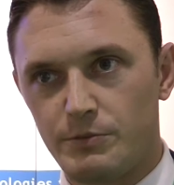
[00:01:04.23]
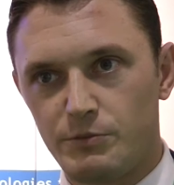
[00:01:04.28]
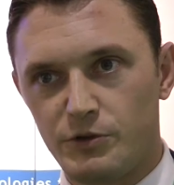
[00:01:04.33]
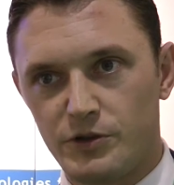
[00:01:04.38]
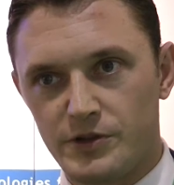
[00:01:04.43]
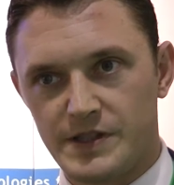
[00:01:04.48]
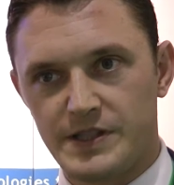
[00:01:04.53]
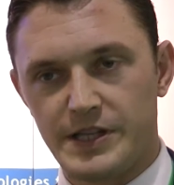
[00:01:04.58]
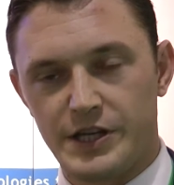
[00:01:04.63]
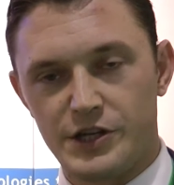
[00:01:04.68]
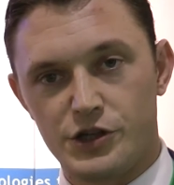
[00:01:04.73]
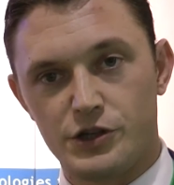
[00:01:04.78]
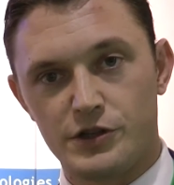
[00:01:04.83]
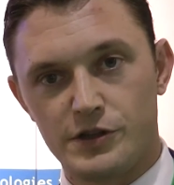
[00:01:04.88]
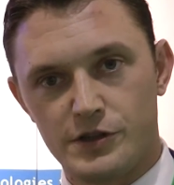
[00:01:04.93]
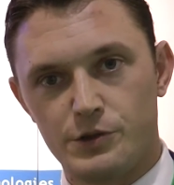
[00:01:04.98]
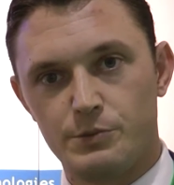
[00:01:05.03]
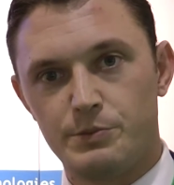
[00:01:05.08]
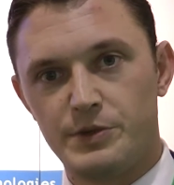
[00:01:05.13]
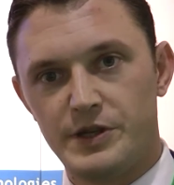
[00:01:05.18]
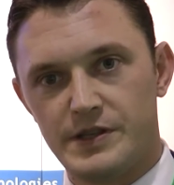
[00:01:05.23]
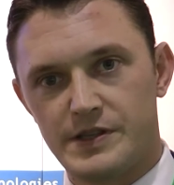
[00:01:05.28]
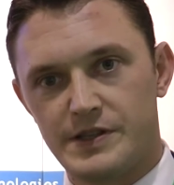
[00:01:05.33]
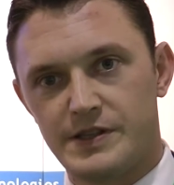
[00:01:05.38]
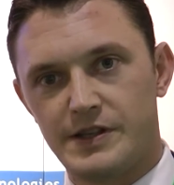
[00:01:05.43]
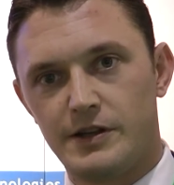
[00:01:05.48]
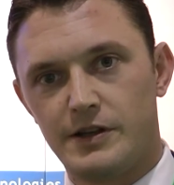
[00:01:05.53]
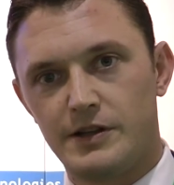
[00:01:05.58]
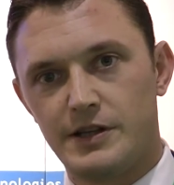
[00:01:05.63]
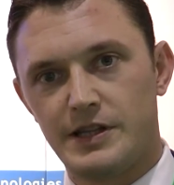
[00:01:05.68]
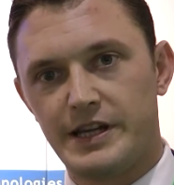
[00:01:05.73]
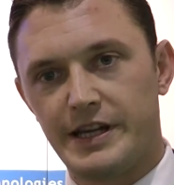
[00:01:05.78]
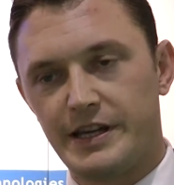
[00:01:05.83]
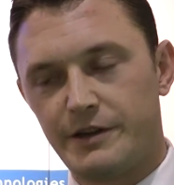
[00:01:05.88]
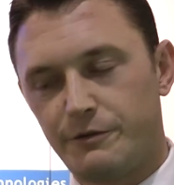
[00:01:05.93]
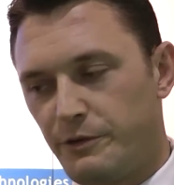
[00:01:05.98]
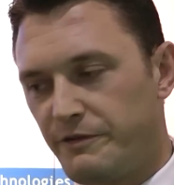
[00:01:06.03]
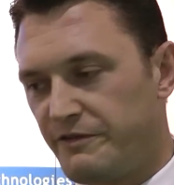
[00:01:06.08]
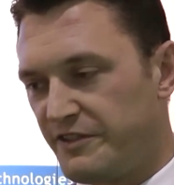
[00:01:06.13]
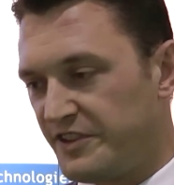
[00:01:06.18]
and more stations to be installed,
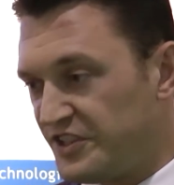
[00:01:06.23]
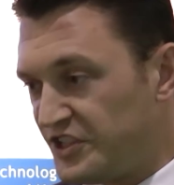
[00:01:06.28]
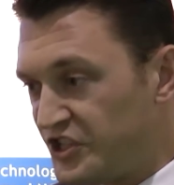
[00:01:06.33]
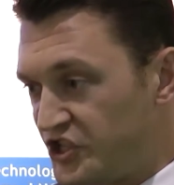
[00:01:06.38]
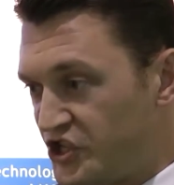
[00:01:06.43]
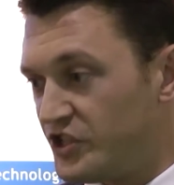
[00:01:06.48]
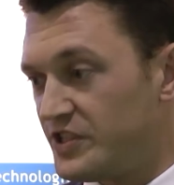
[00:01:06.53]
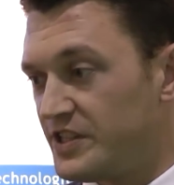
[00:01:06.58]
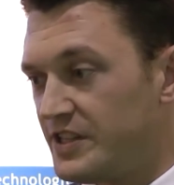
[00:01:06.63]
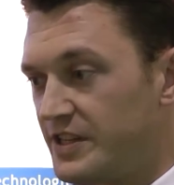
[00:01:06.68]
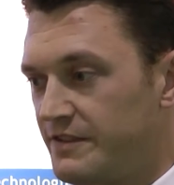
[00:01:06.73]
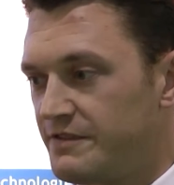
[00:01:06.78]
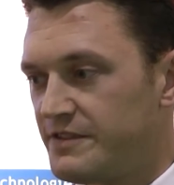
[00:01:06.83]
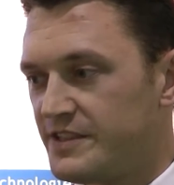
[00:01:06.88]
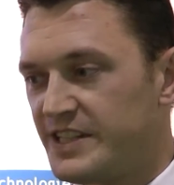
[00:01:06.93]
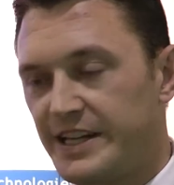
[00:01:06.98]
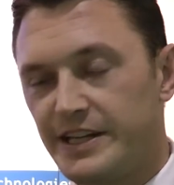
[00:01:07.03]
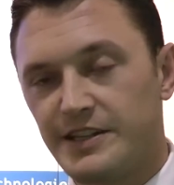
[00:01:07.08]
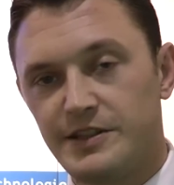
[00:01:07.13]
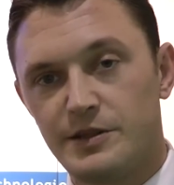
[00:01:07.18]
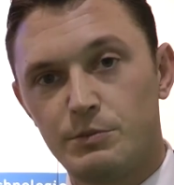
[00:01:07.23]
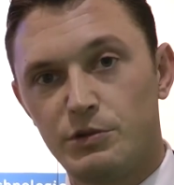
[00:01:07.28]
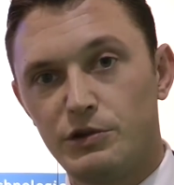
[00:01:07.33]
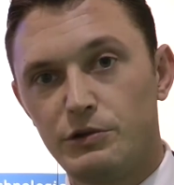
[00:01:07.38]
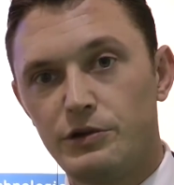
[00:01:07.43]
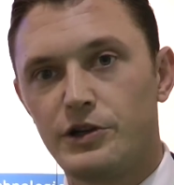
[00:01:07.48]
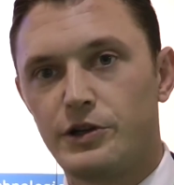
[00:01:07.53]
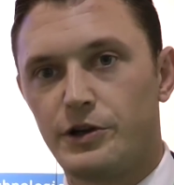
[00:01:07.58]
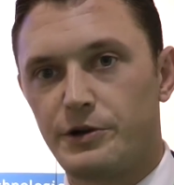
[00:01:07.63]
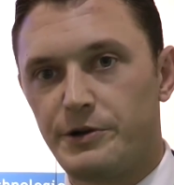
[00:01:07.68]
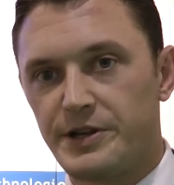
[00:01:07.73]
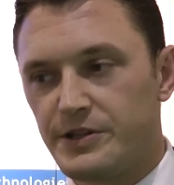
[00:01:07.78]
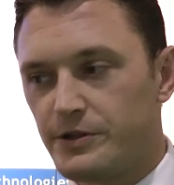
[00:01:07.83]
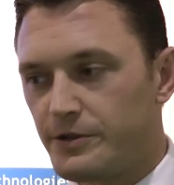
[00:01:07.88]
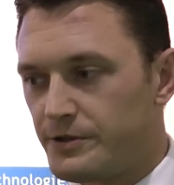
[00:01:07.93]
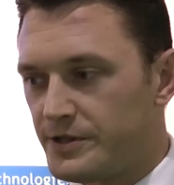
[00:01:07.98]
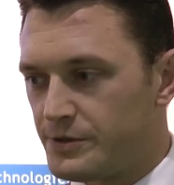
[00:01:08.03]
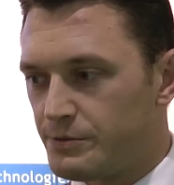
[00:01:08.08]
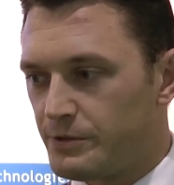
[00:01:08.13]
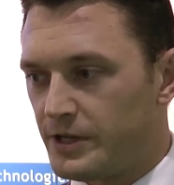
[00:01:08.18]
like with initiatives like the Blue
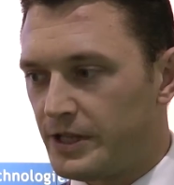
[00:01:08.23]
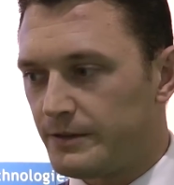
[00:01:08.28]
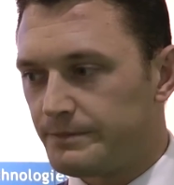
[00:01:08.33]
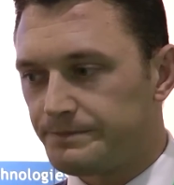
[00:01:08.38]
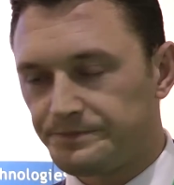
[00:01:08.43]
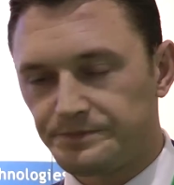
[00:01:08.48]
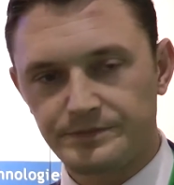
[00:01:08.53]
Corridor as well.